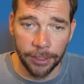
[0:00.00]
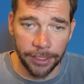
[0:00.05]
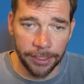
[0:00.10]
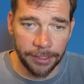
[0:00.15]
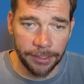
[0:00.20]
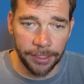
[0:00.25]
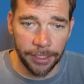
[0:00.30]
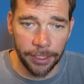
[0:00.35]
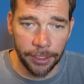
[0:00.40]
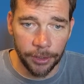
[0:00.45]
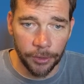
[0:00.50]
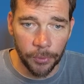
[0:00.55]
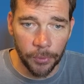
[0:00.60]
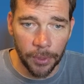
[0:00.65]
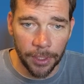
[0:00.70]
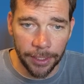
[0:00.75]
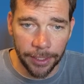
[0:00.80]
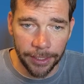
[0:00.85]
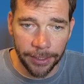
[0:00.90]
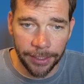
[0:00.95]
let's say you
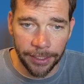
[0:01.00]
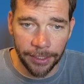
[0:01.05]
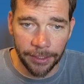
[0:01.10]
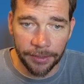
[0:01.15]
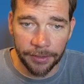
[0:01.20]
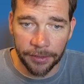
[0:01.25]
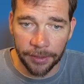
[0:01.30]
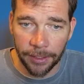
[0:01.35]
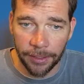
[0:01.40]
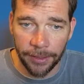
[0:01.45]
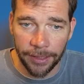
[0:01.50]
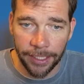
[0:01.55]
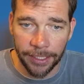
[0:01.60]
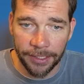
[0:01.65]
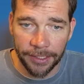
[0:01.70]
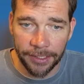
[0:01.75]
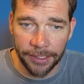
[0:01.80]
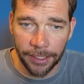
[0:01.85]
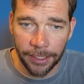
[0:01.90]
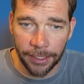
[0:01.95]
wanted this
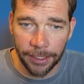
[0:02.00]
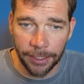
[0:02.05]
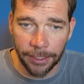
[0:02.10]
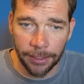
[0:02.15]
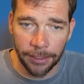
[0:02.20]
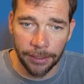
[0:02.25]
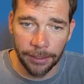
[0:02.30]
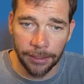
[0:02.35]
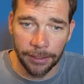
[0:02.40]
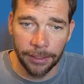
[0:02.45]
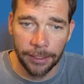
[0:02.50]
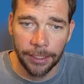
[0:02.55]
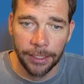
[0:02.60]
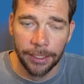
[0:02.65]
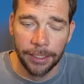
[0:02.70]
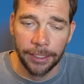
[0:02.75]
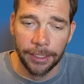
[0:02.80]
seat here.